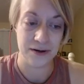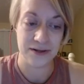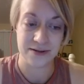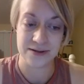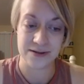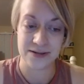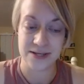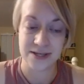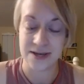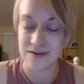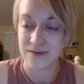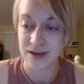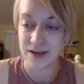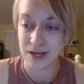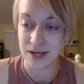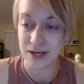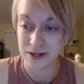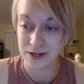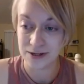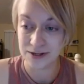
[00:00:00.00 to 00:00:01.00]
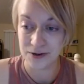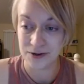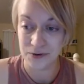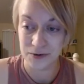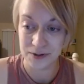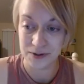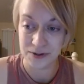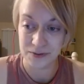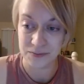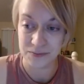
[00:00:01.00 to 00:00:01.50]
a TV
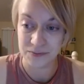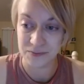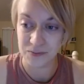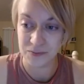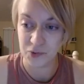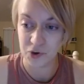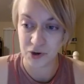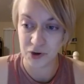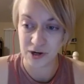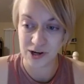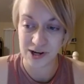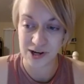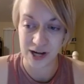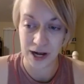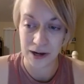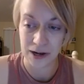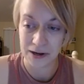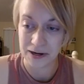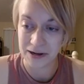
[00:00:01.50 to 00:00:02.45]
or more.